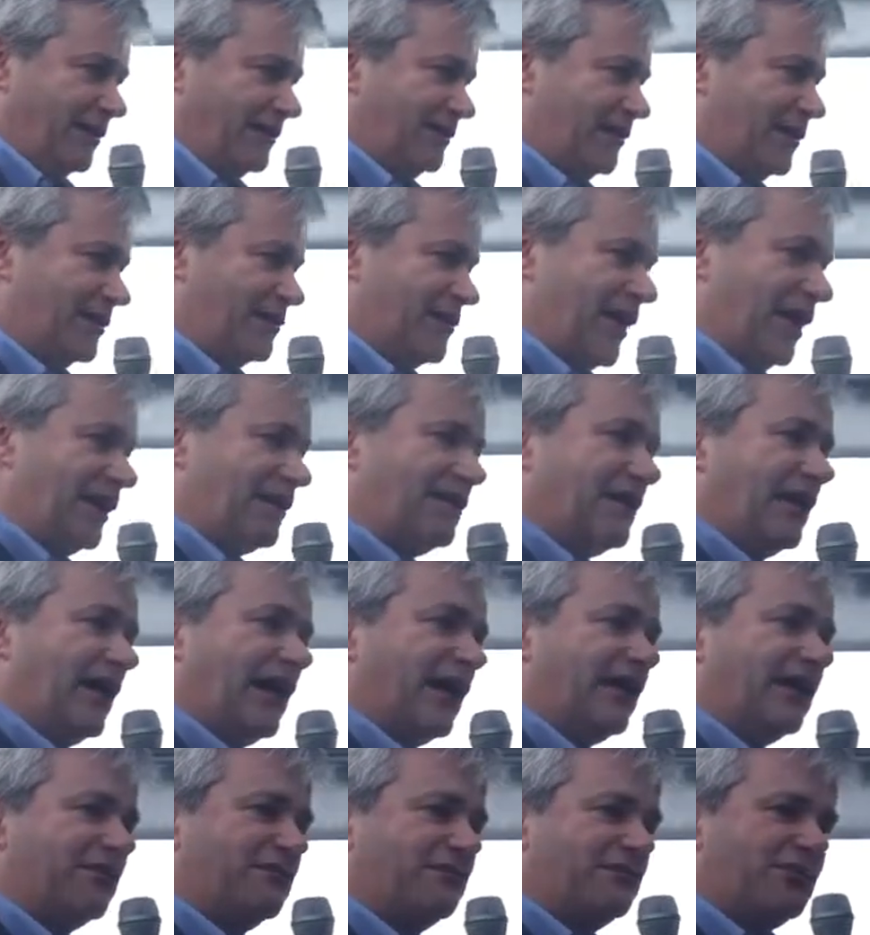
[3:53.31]
Cassette
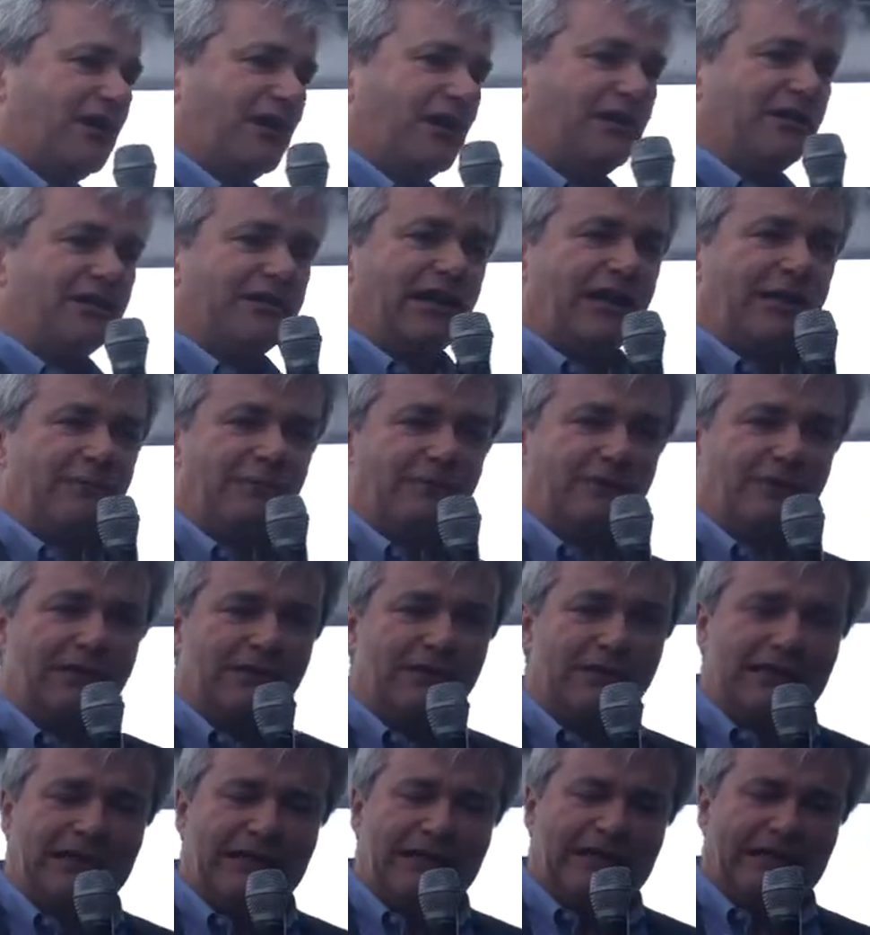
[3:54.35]
deck,
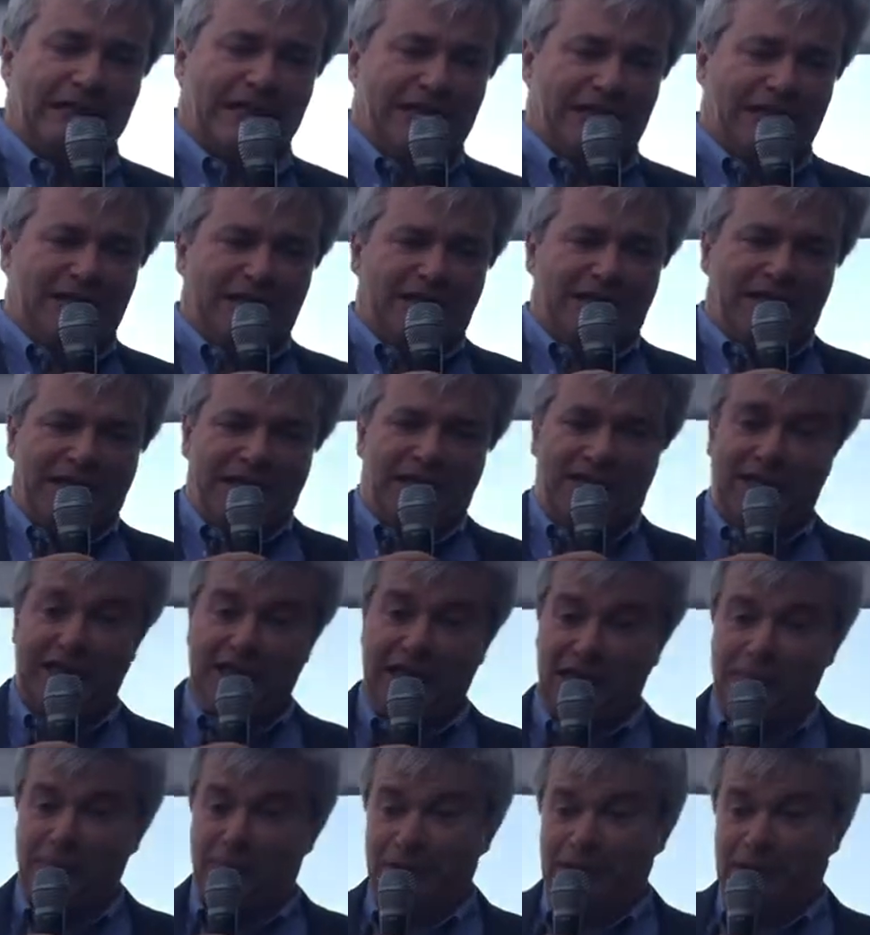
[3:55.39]
turntable,
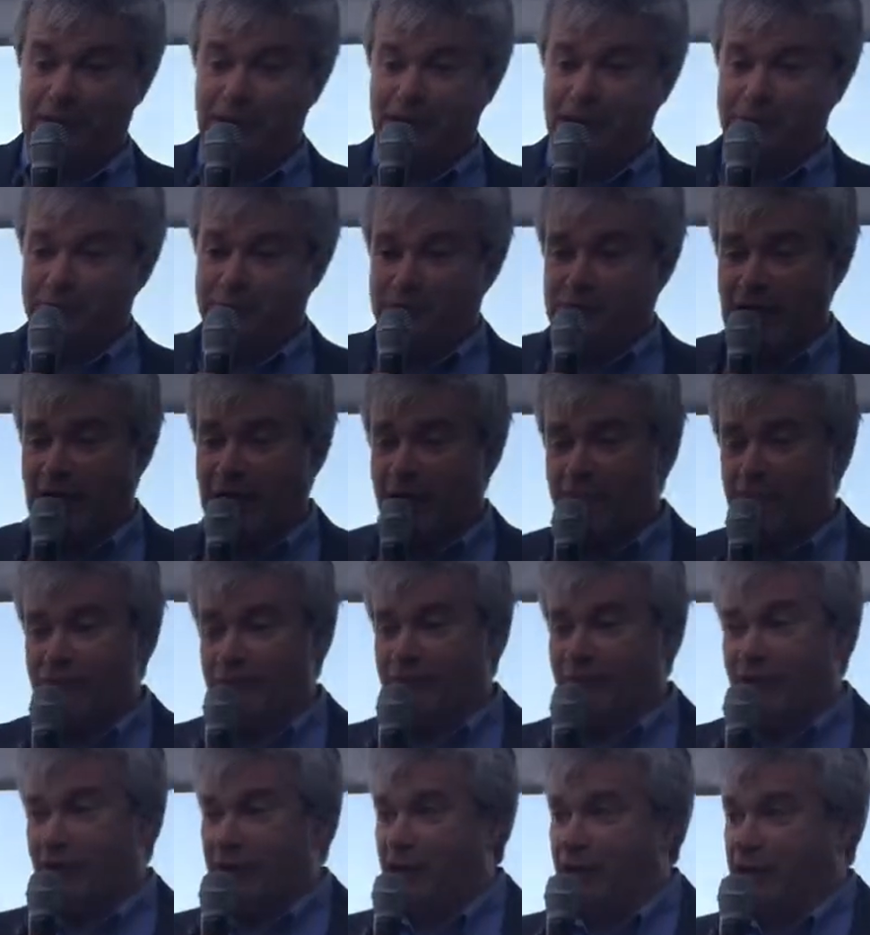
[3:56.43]
CD player,
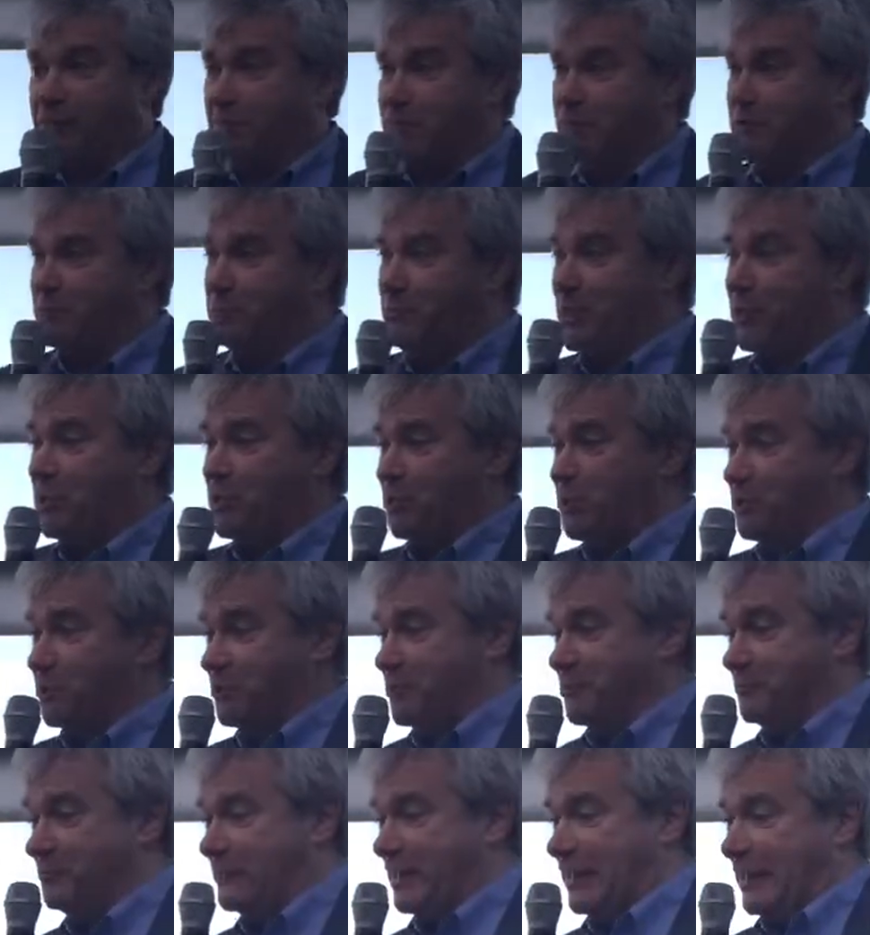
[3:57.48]
amplifier,
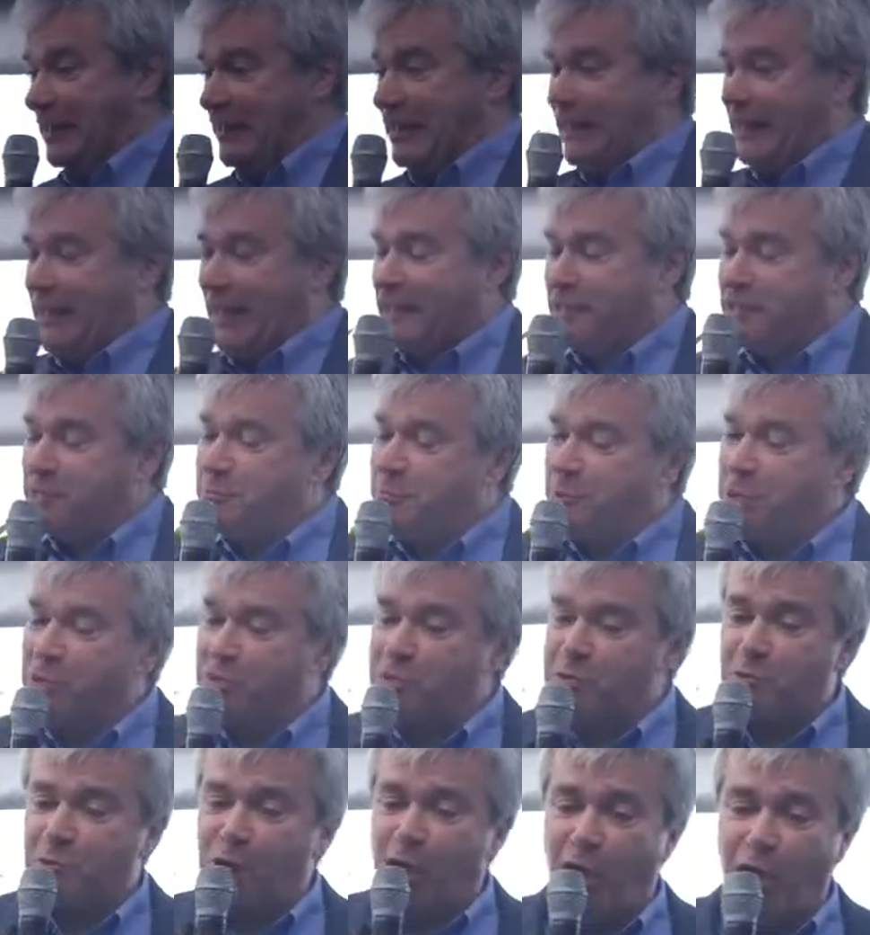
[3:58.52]
speakers. And the
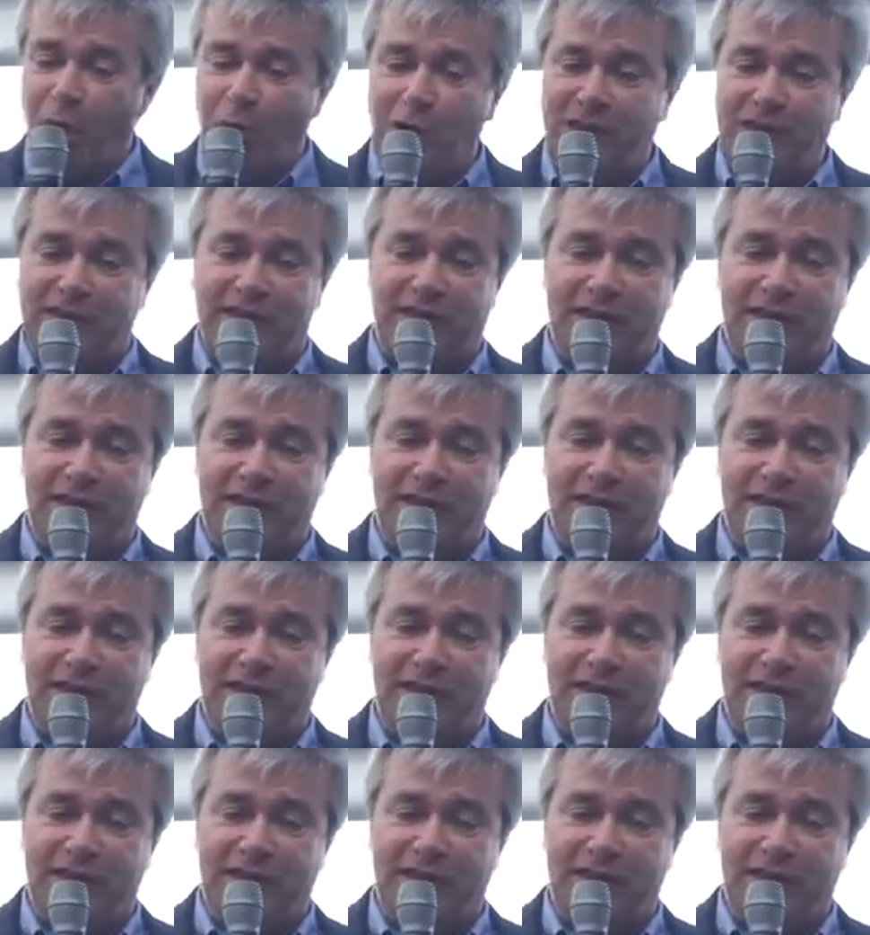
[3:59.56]
speakers were always